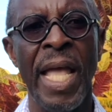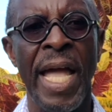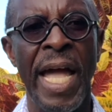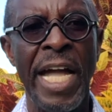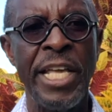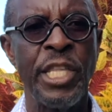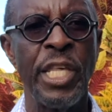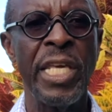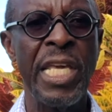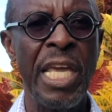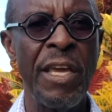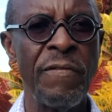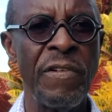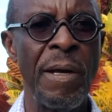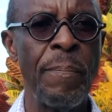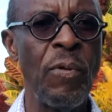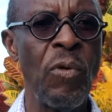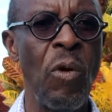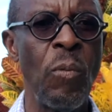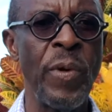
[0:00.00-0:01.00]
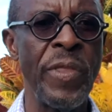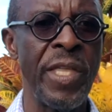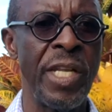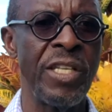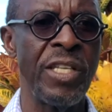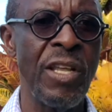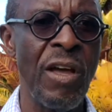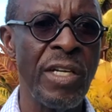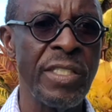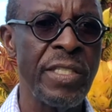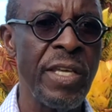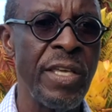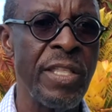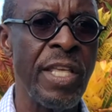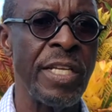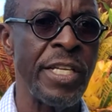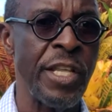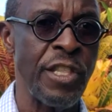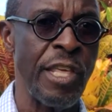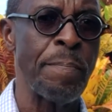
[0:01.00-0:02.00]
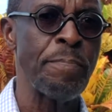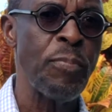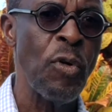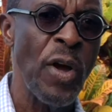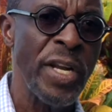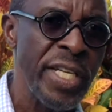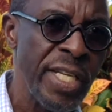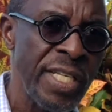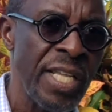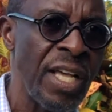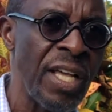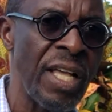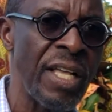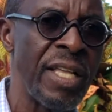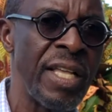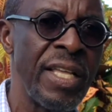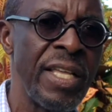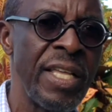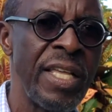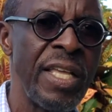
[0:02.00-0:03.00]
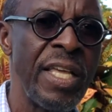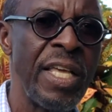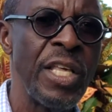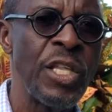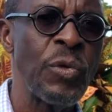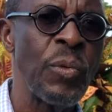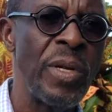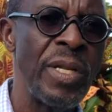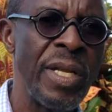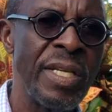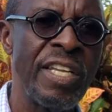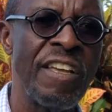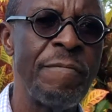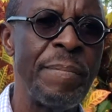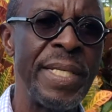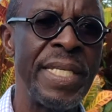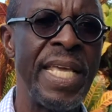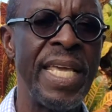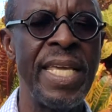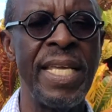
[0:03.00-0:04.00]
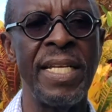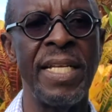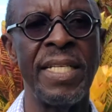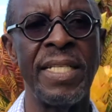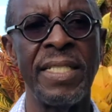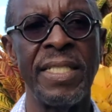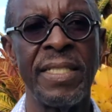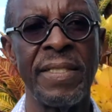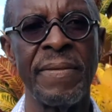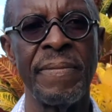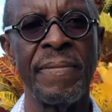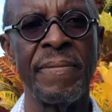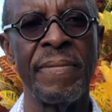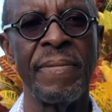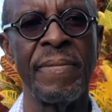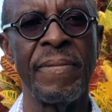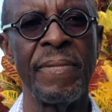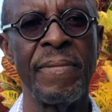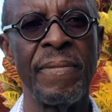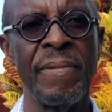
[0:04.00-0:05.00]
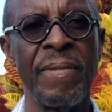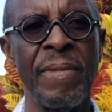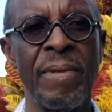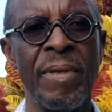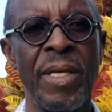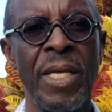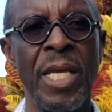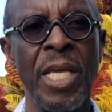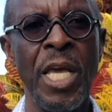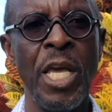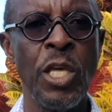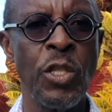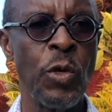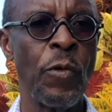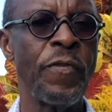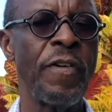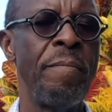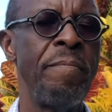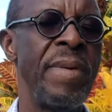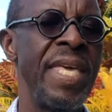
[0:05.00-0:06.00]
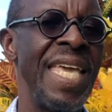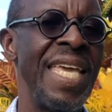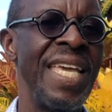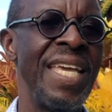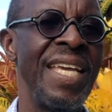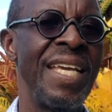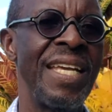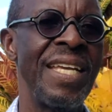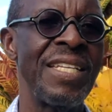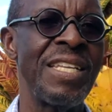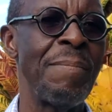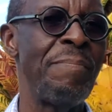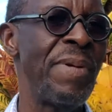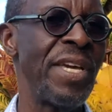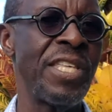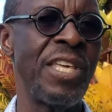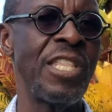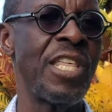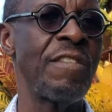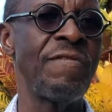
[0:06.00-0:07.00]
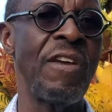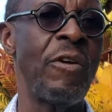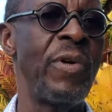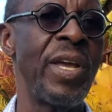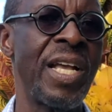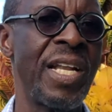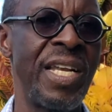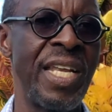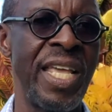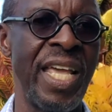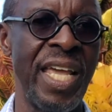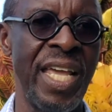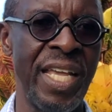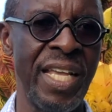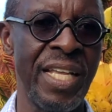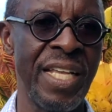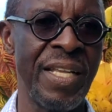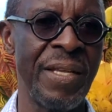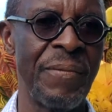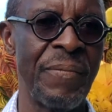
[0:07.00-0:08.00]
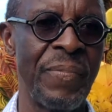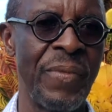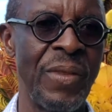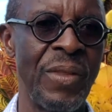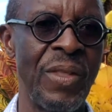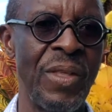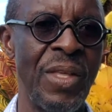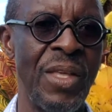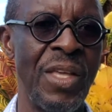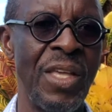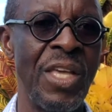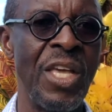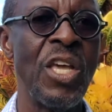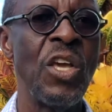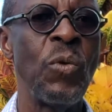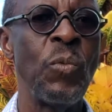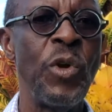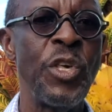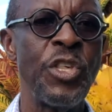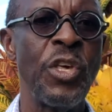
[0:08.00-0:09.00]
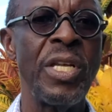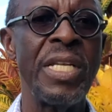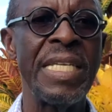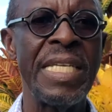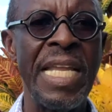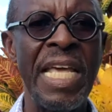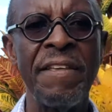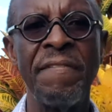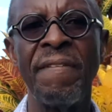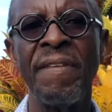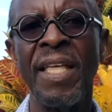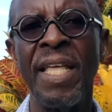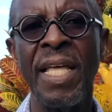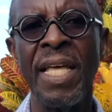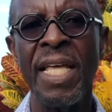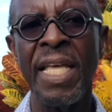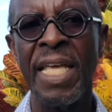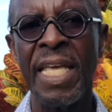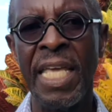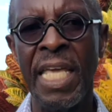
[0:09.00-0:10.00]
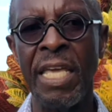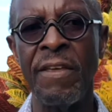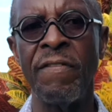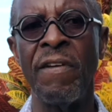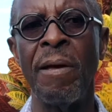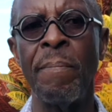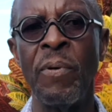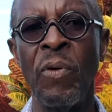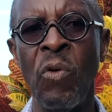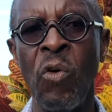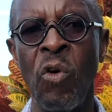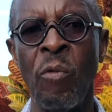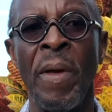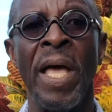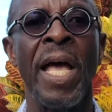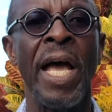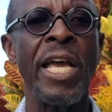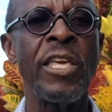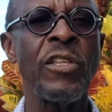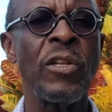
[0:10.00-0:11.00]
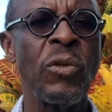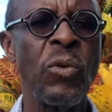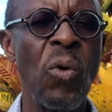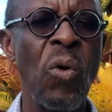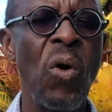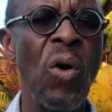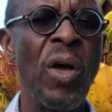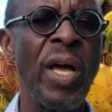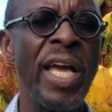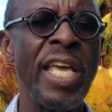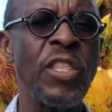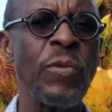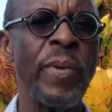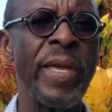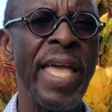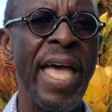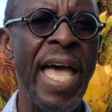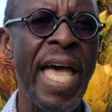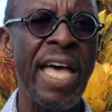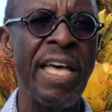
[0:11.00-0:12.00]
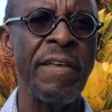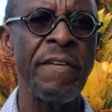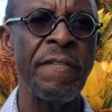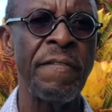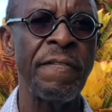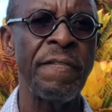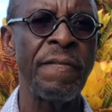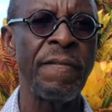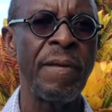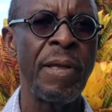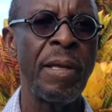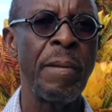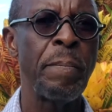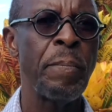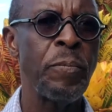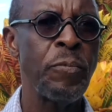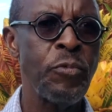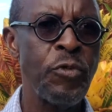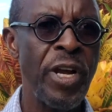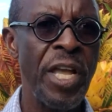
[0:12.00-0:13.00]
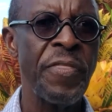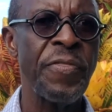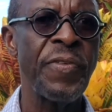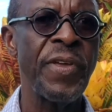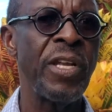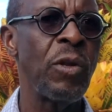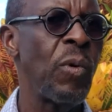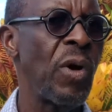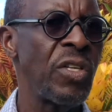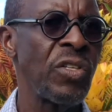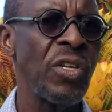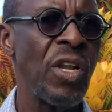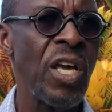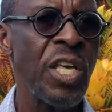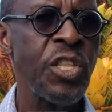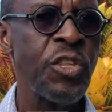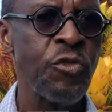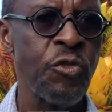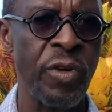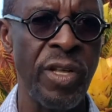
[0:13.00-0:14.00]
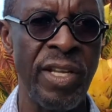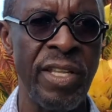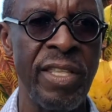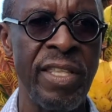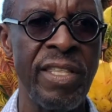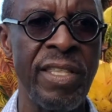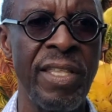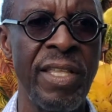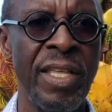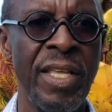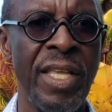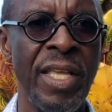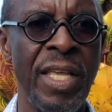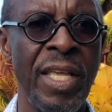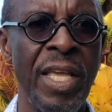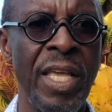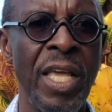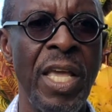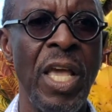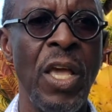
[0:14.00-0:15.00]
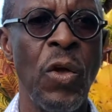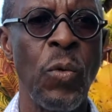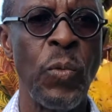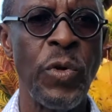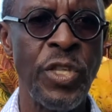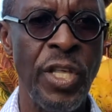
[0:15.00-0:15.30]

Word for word: Had she given up hope when the doctors disappointed her, she would not have been healed. So for me, the message is very clear. We should never give up hope. As long as we have breath in our nostrils, we